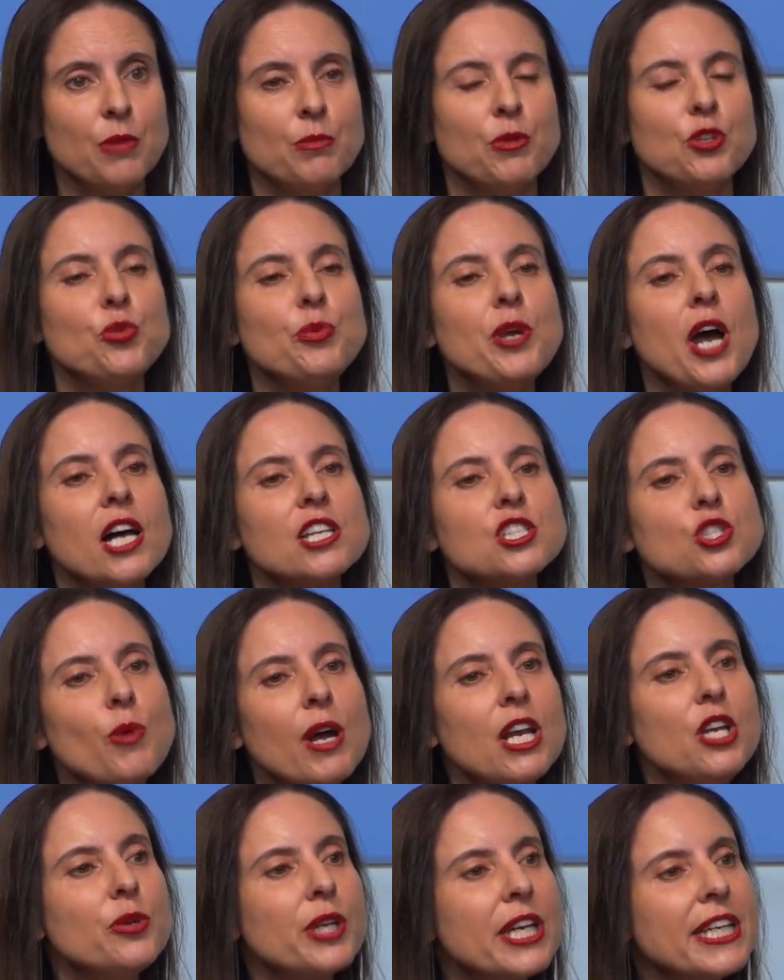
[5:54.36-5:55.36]
but we are as
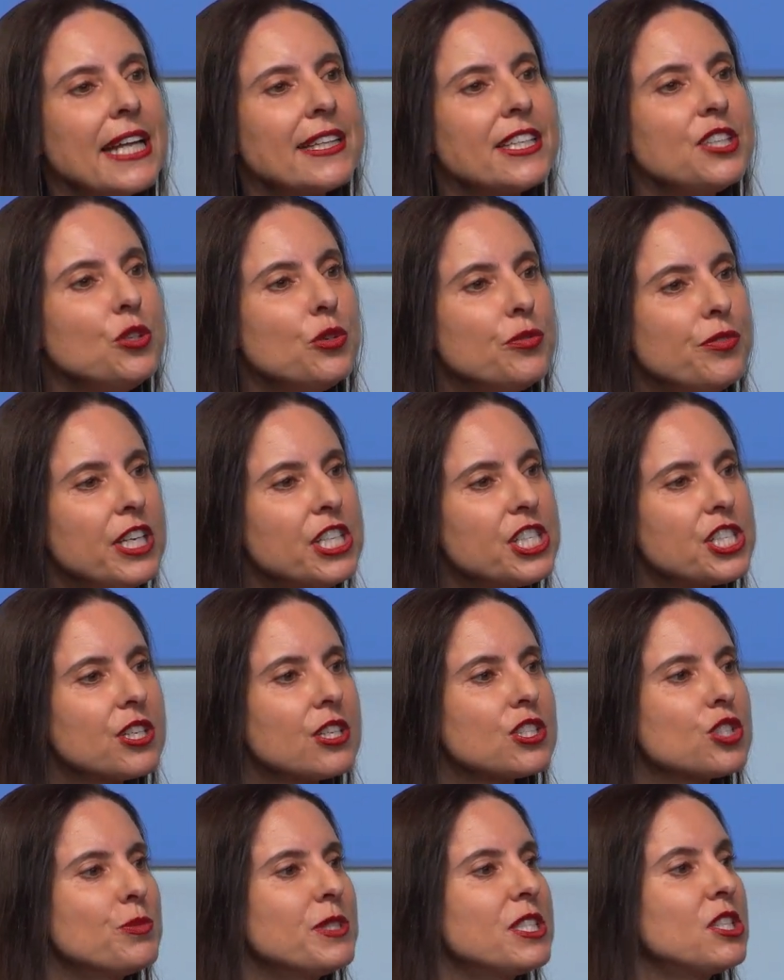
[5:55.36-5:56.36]
well looking at
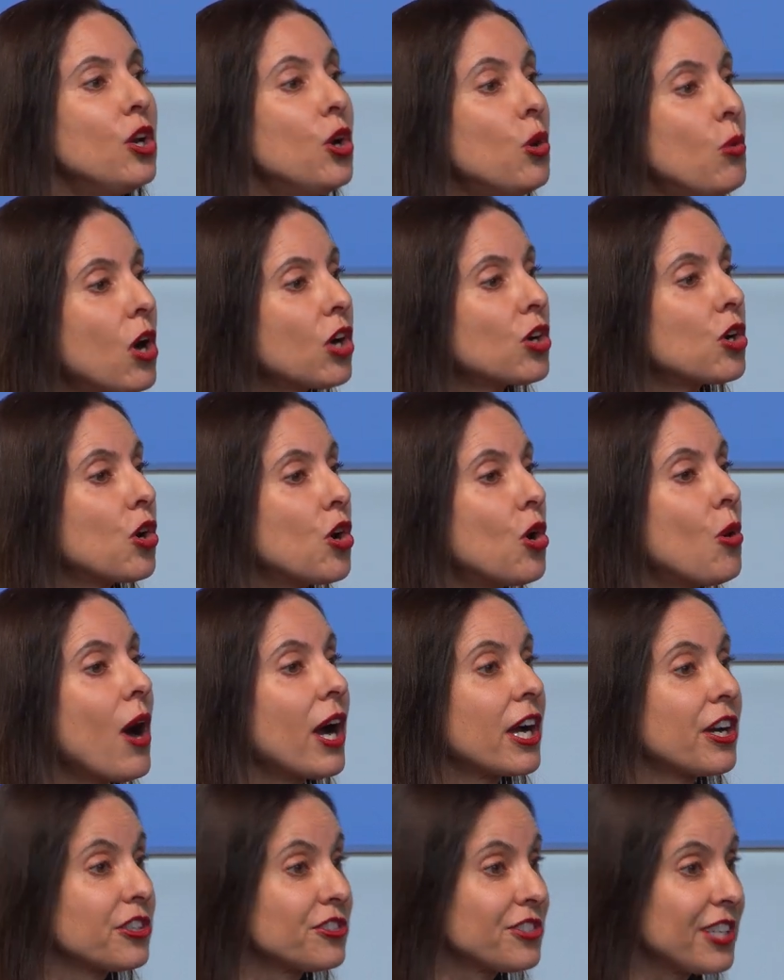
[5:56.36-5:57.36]
innovations with lower
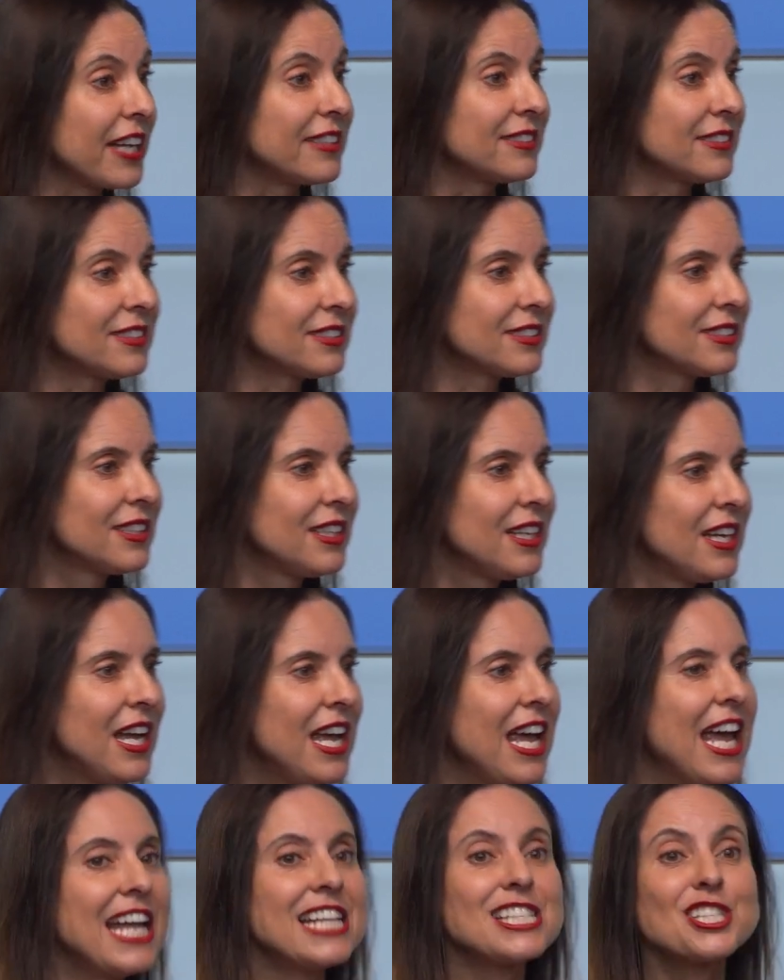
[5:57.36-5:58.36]
cocoa content.
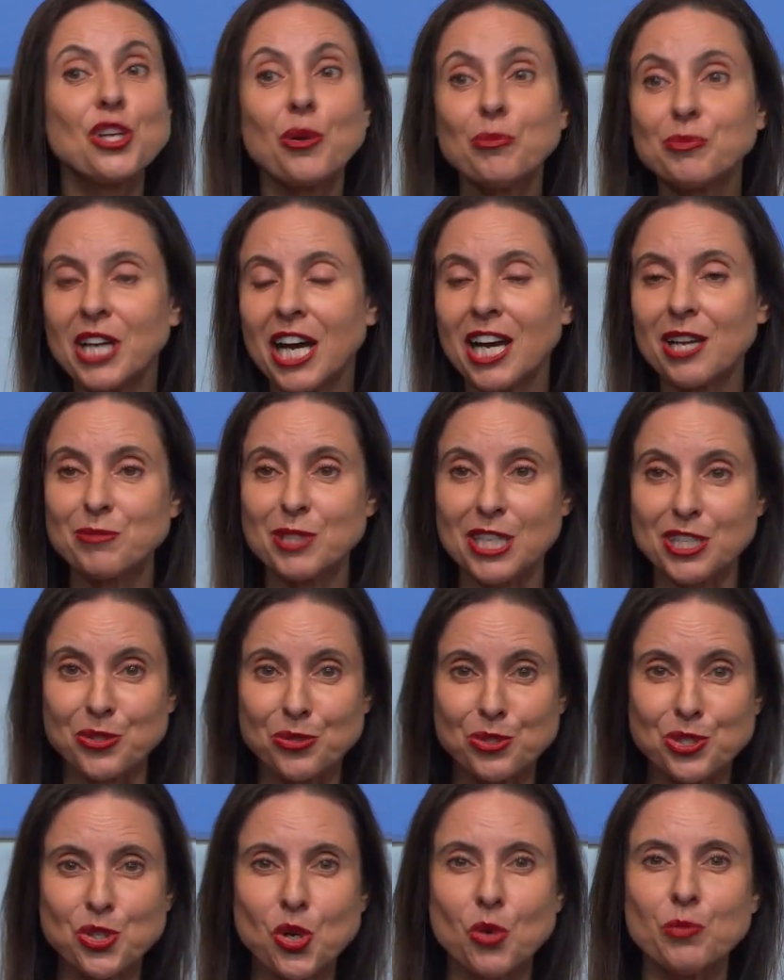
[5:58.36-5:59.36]
And sometimes, as
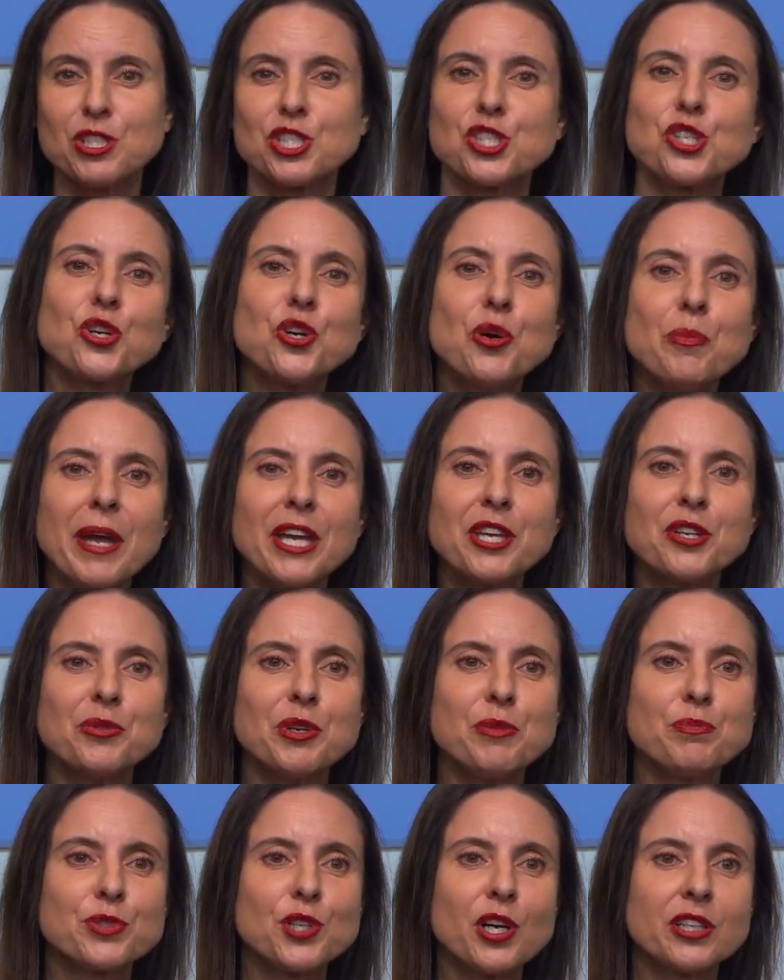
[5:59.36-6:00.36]
you saw with Choco
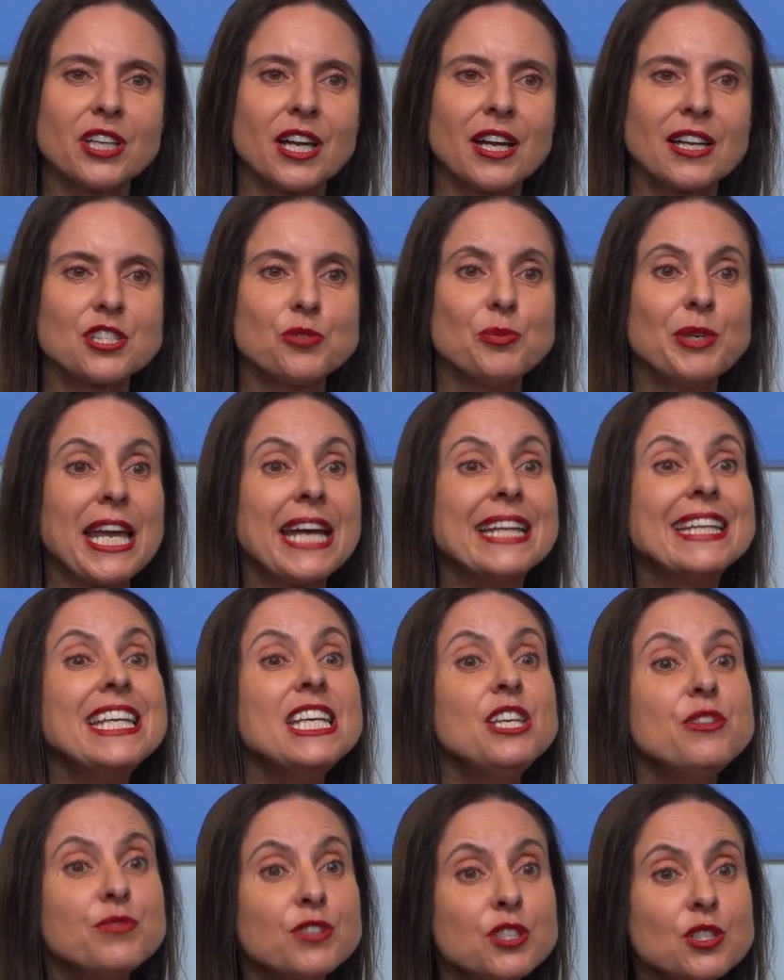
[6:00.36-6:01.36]
Bakery products, we can
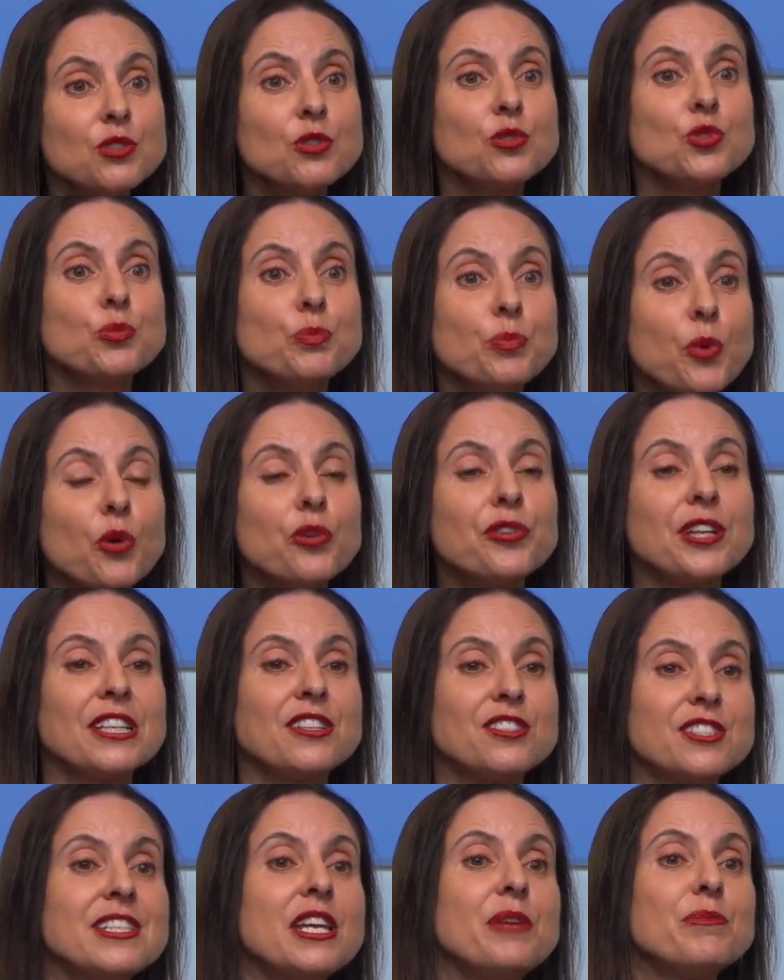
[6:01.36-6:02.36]
even do both at
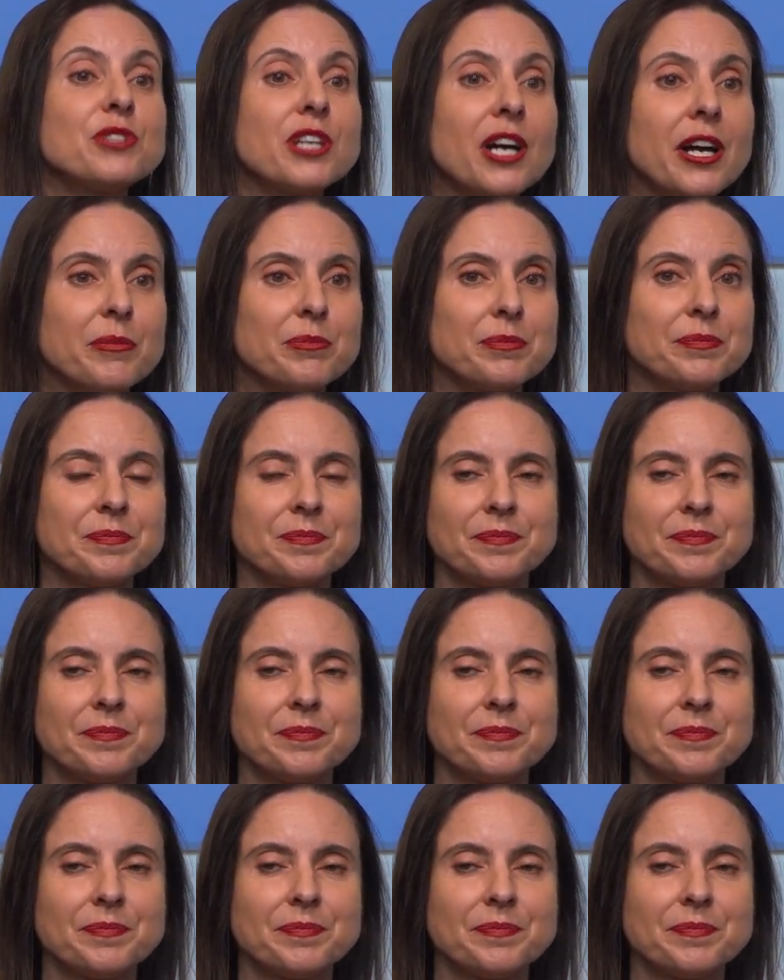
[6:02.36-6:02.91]
the same time.